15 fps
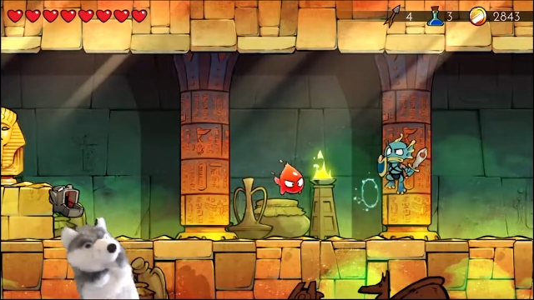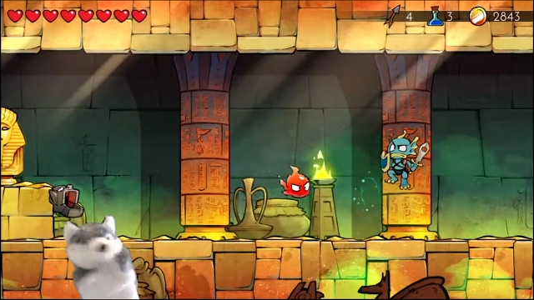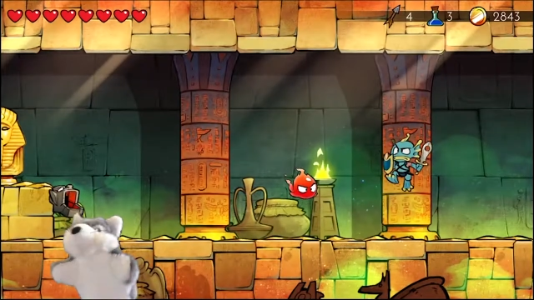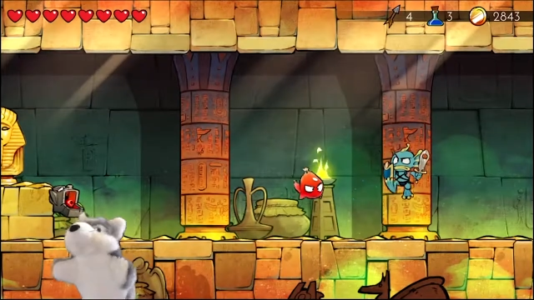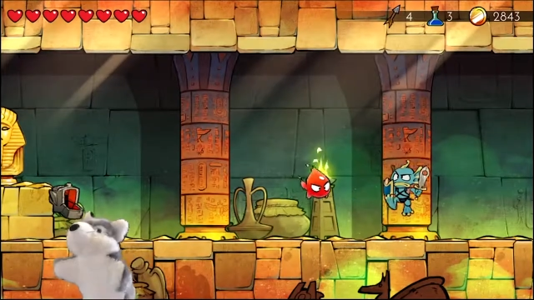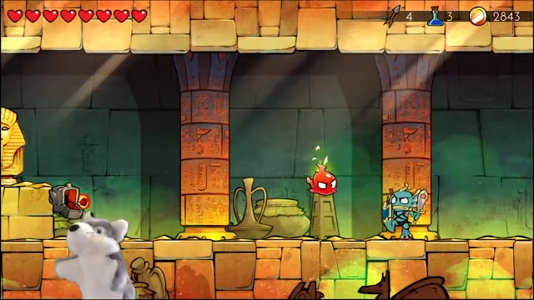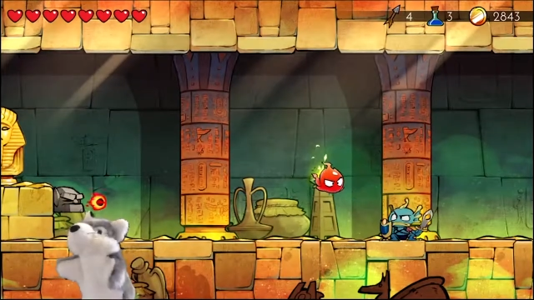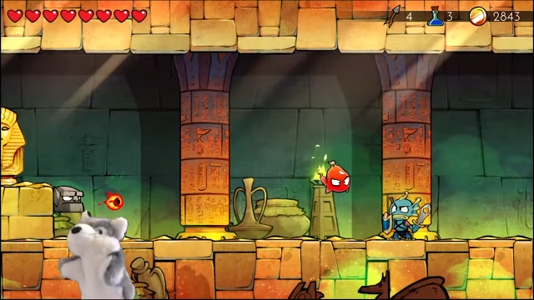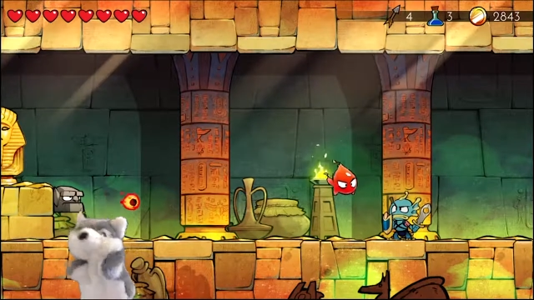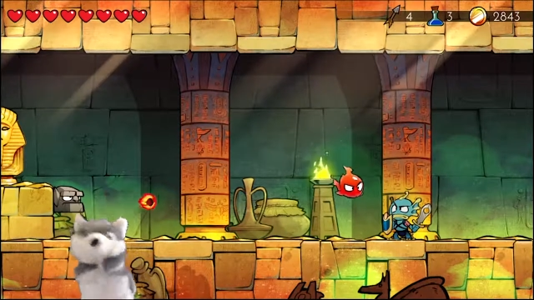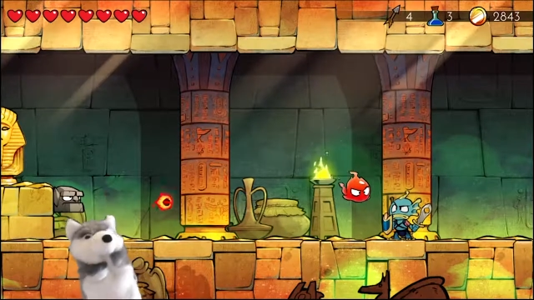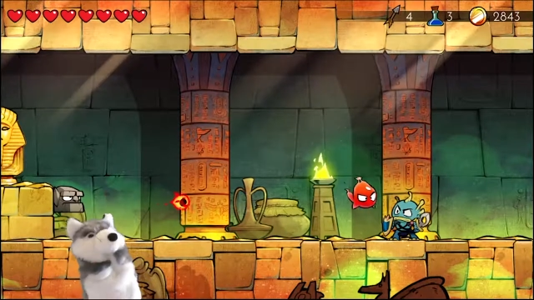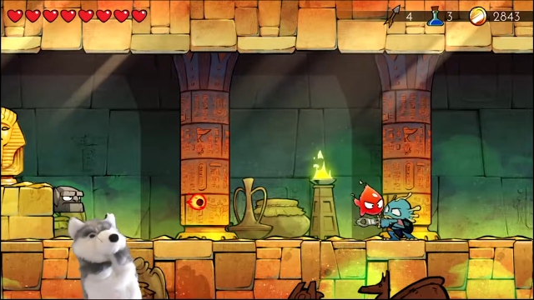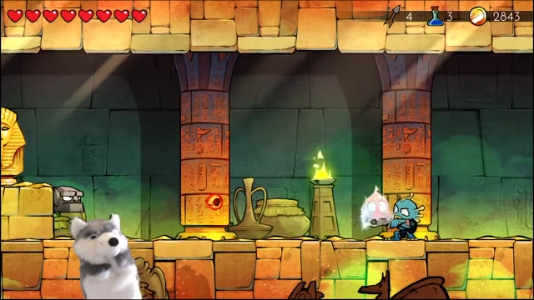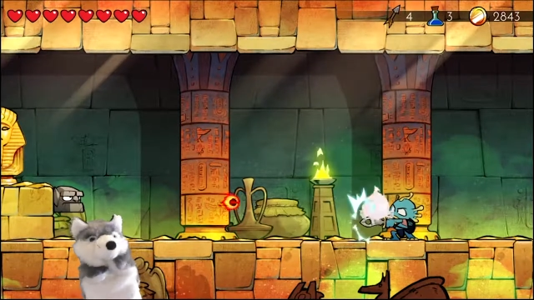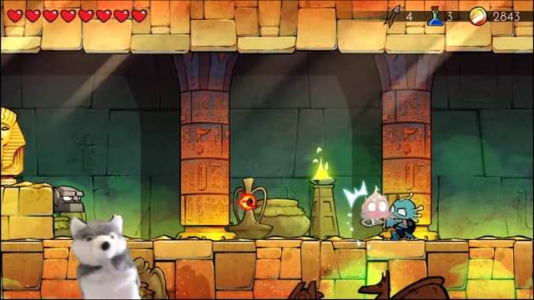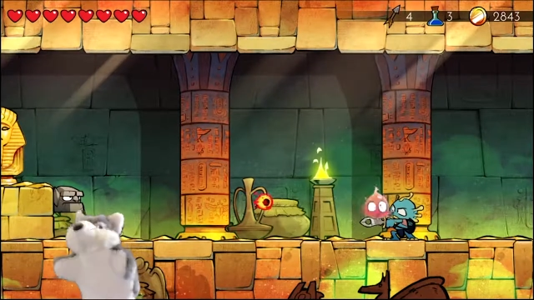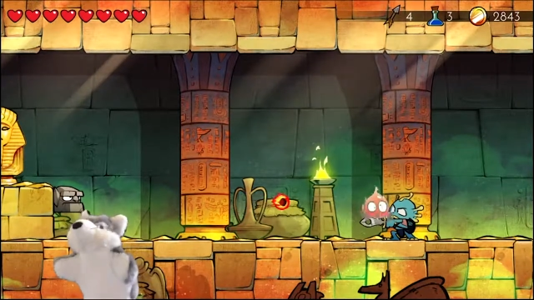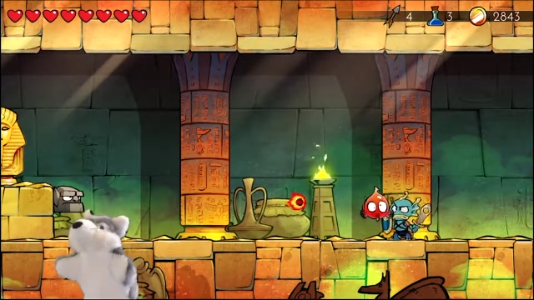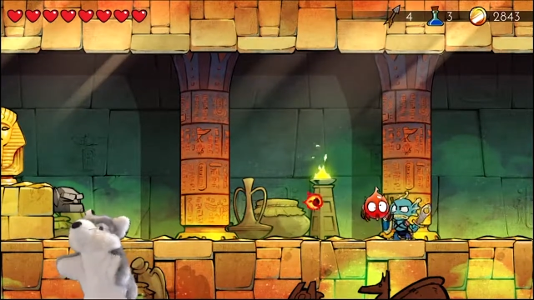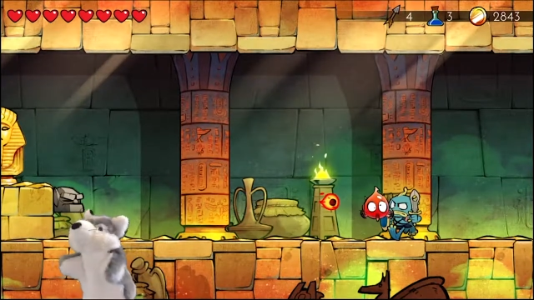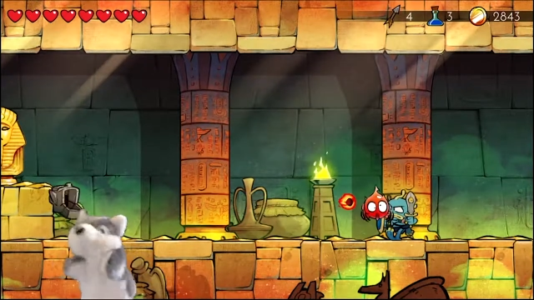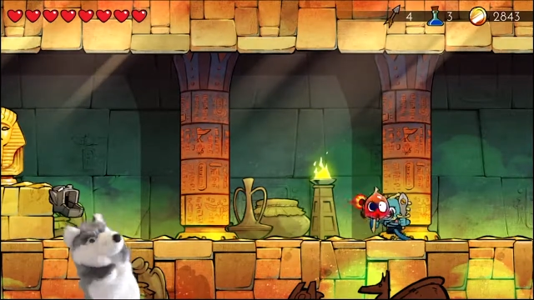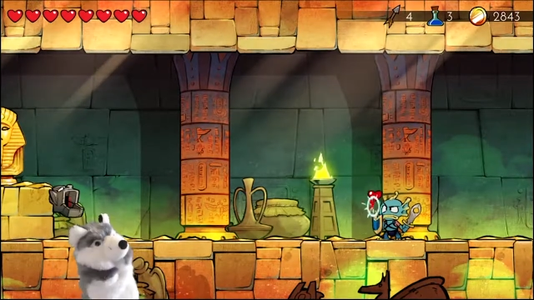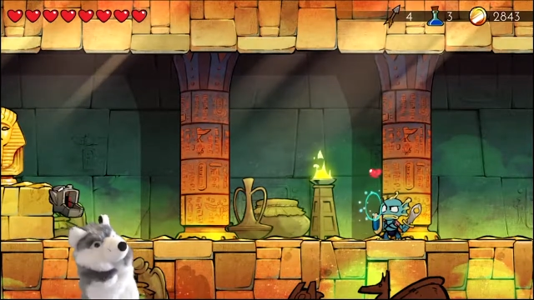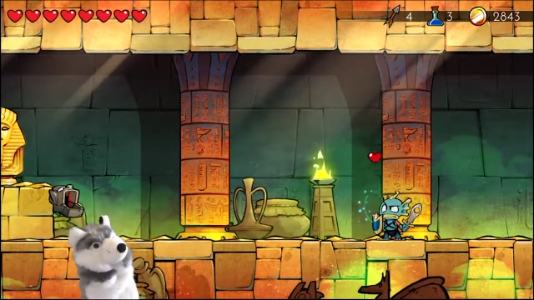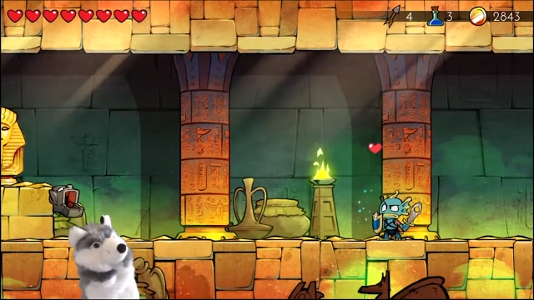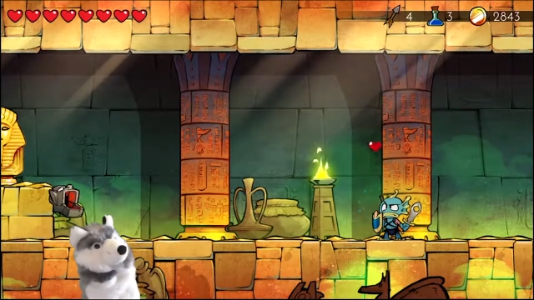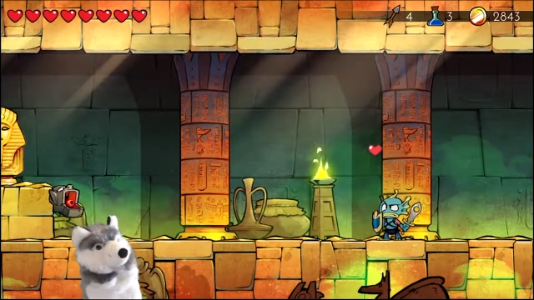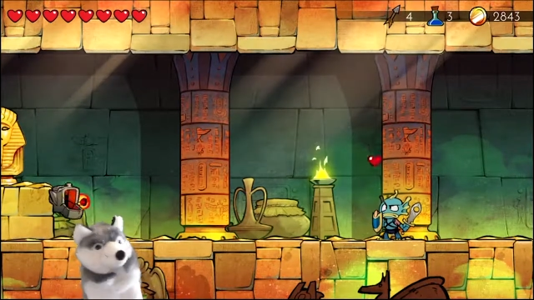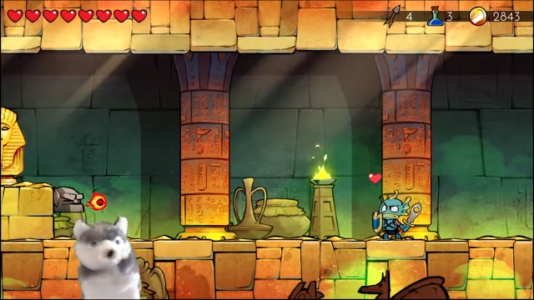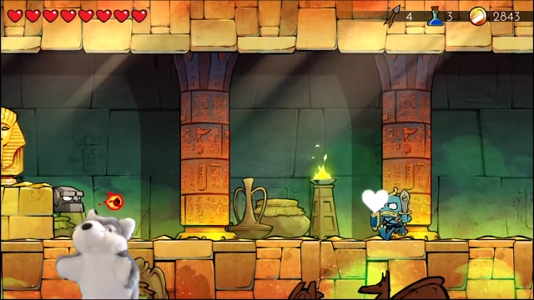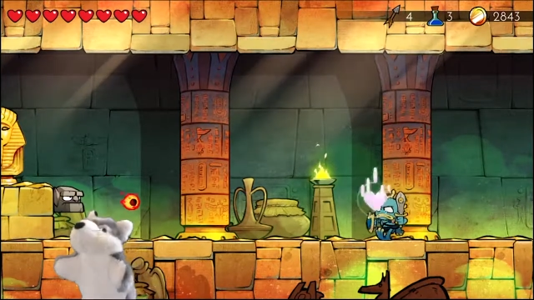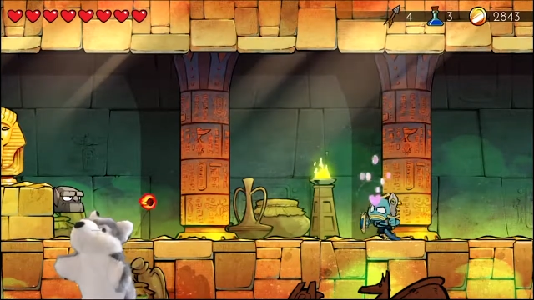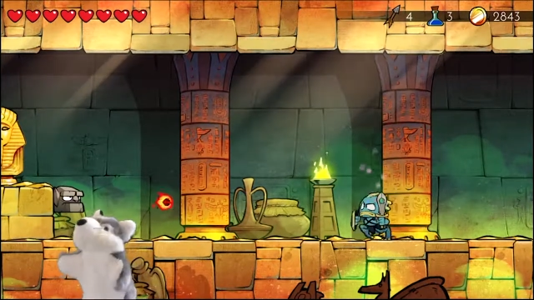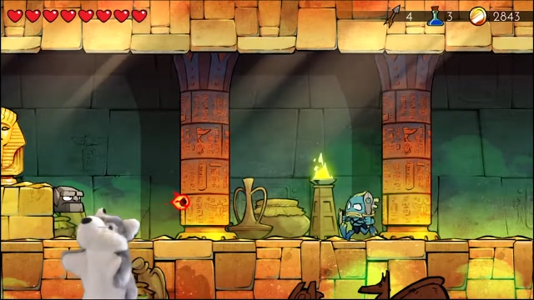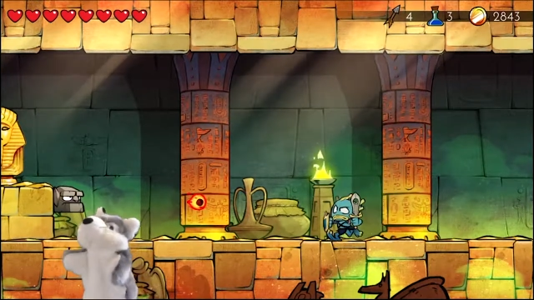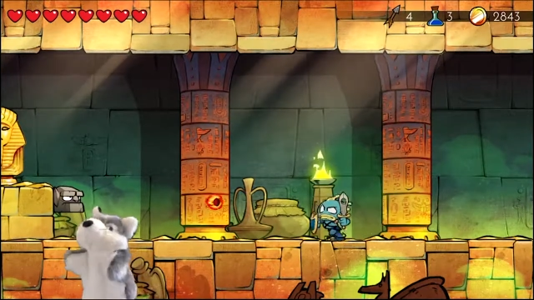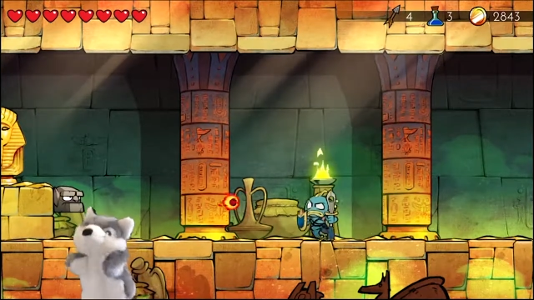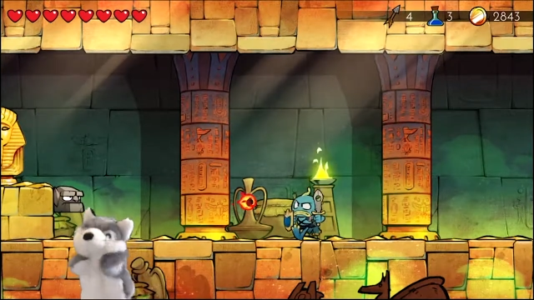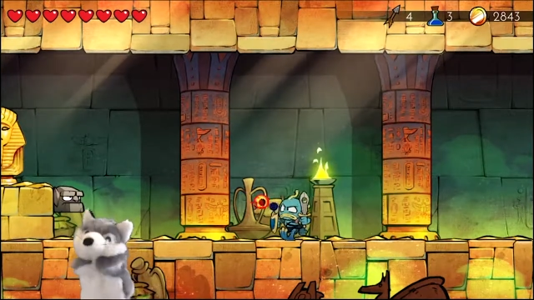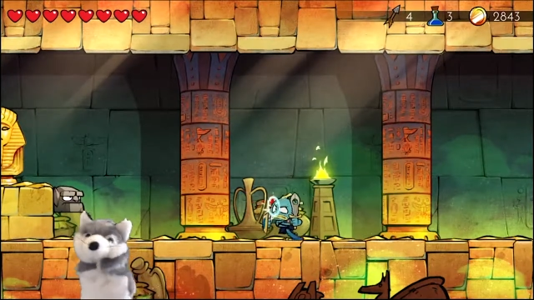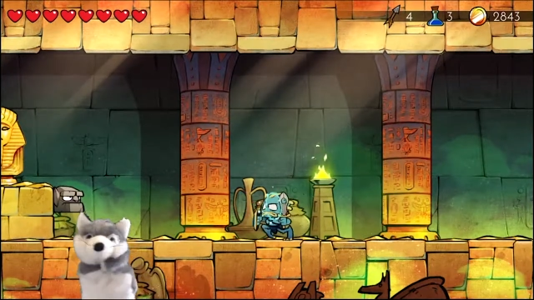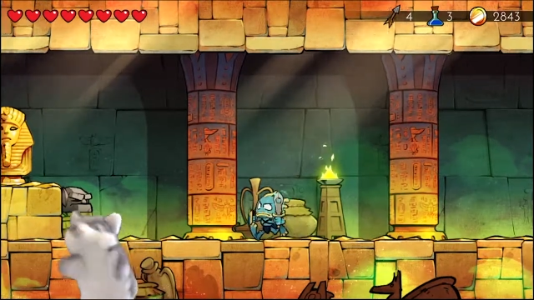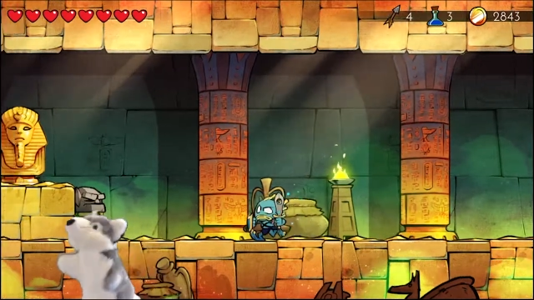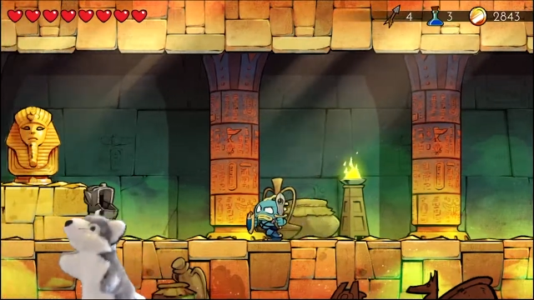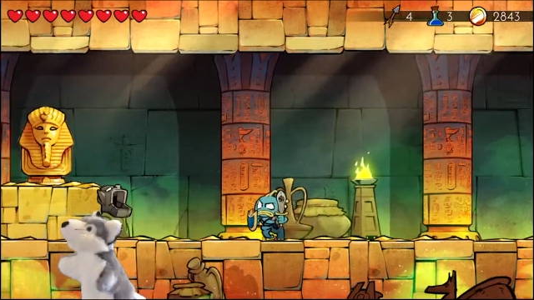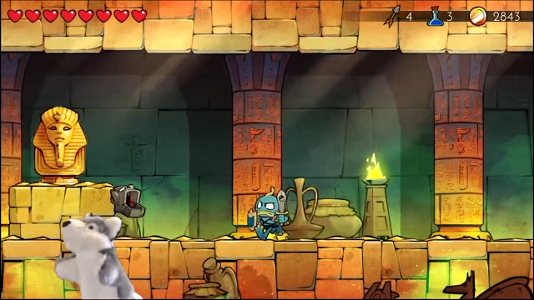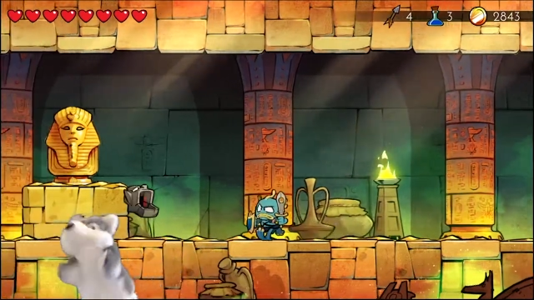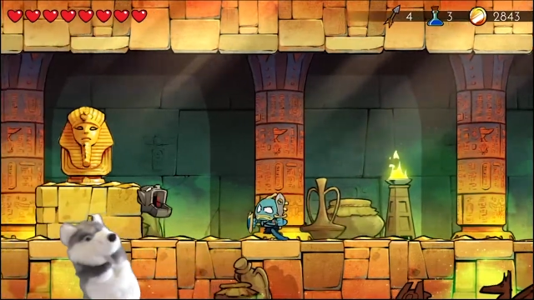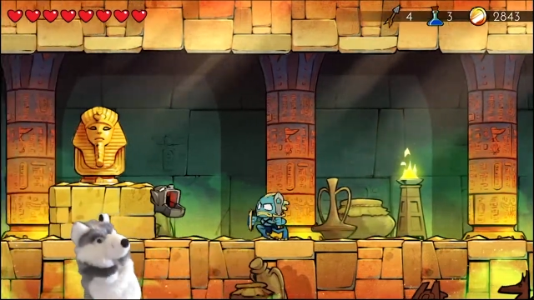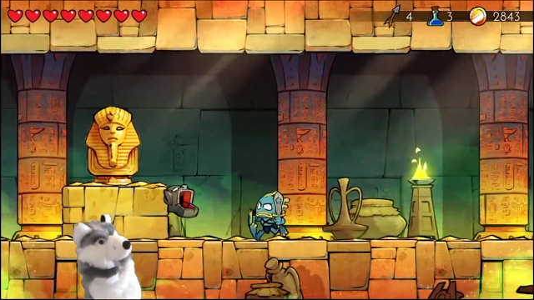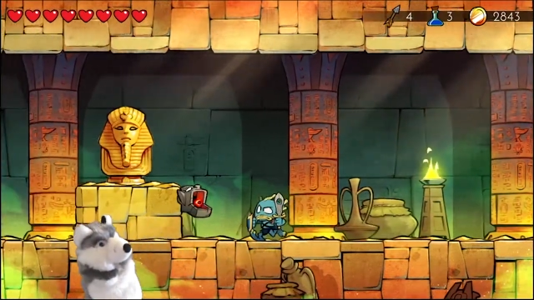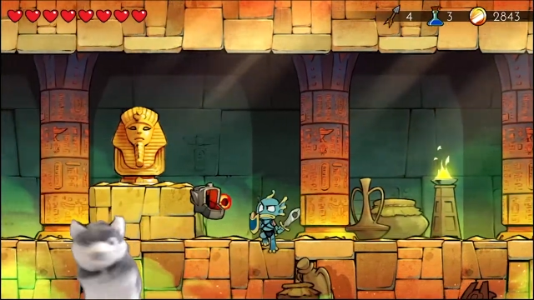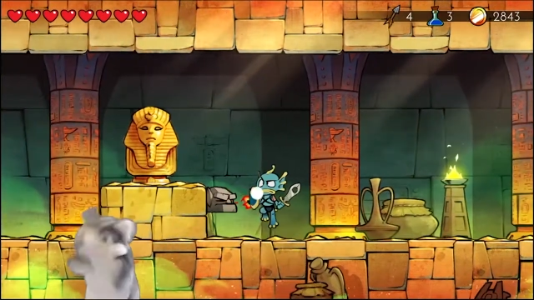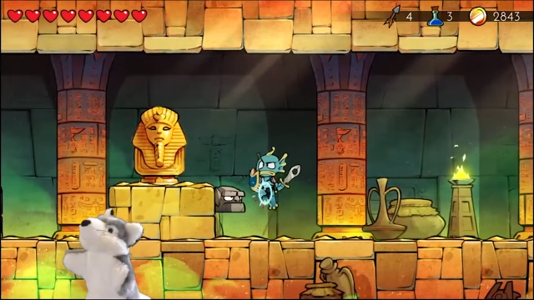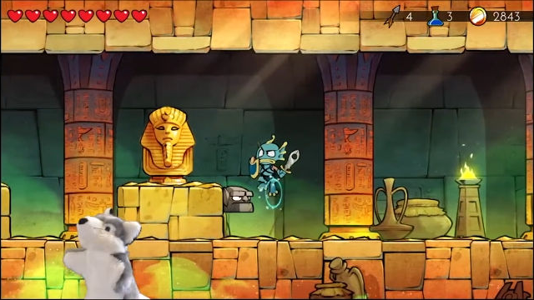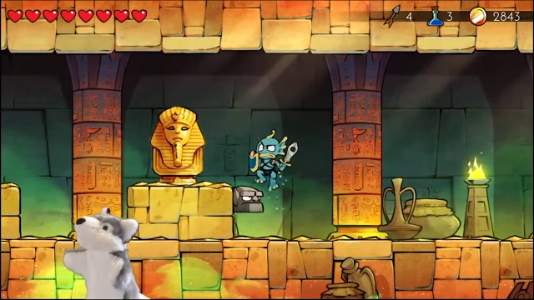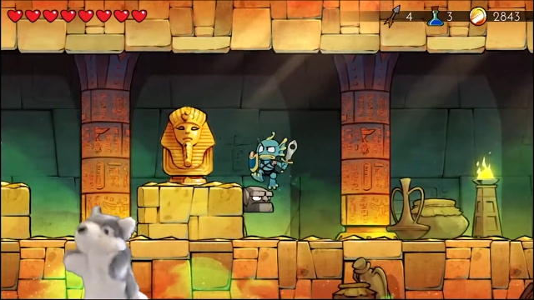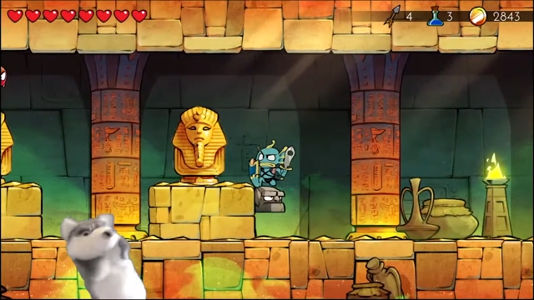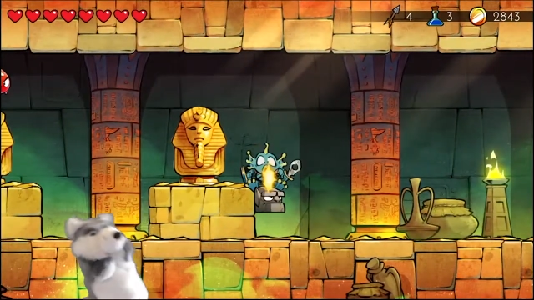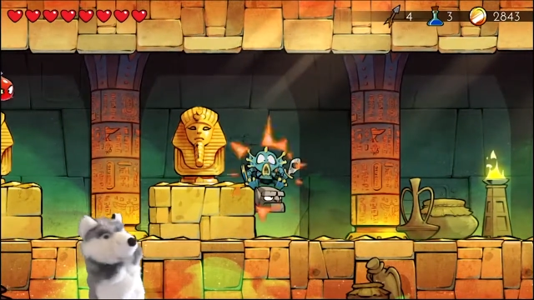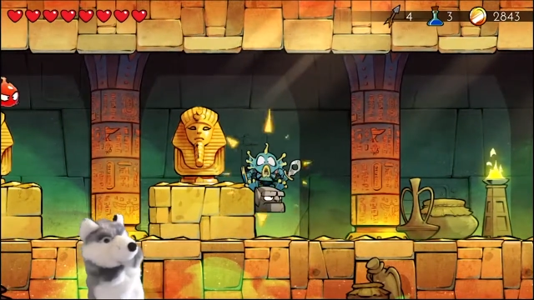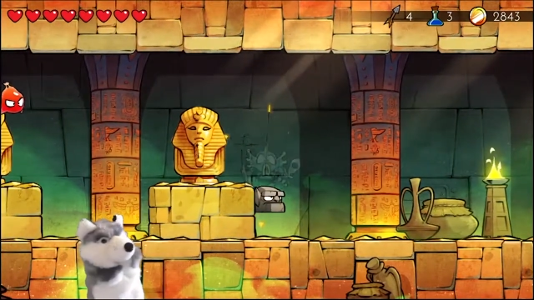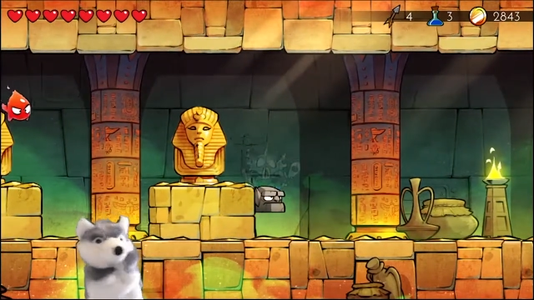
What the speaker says: (no speaker visible)